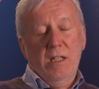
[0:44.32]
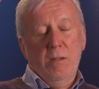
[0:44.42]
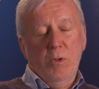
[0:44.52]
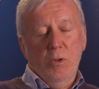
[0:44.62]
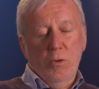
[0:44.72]

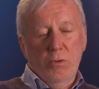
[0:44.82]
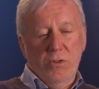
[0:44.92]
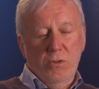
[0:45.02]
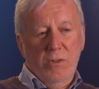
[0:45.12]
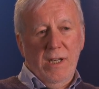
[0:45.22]
And we
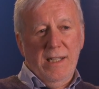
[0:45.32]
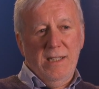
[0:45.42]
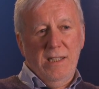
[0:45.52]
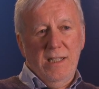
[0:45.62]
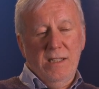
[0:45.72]
also
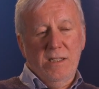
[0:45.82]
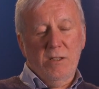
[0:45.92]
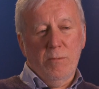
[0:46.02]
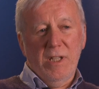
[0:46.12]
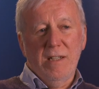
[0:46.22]
added in
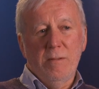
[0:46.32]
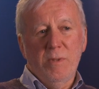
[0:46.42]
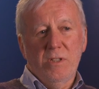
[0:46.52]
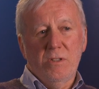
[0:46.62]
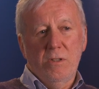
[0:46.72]
some
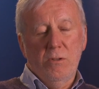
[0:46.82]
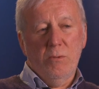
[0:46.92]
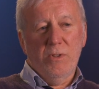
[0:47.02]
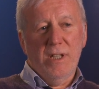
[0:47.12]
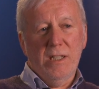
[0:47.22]
elements to
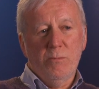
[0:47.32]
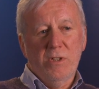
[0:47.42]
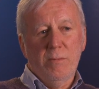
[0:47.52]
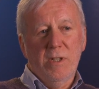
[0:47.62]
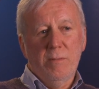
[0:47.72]
do with animal
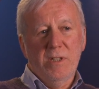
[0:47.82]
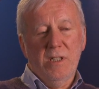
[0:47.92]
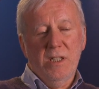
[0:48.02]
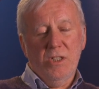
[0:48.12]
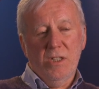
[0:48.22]

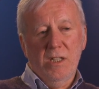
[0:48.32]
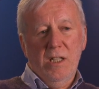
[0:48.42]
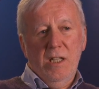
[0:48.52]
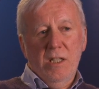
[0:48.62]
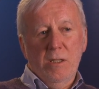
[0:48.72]
experimentation
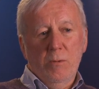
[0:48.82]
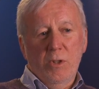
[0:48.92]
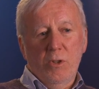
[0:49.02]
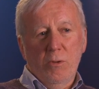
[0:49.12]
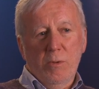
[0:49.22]
that
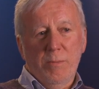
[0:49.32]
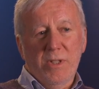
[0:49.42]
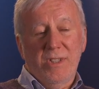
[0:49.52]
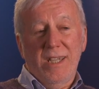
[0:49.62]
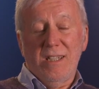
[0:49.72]
we thought were
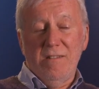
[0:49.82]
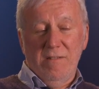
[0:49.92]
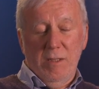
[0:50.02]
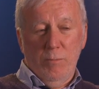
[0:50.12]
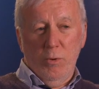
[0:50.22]

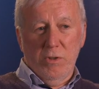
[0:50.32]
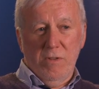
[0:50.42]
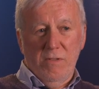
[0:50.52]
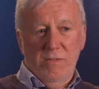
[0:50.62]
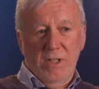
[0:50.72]
particularly
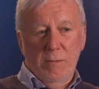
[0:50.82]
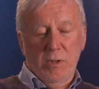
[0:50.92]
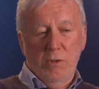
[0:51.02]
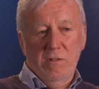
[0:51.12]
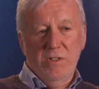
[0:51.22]
important for
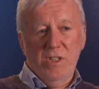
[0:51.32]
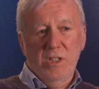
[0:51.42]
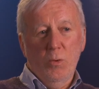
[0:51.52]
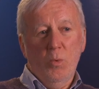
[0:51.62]
pharmacology that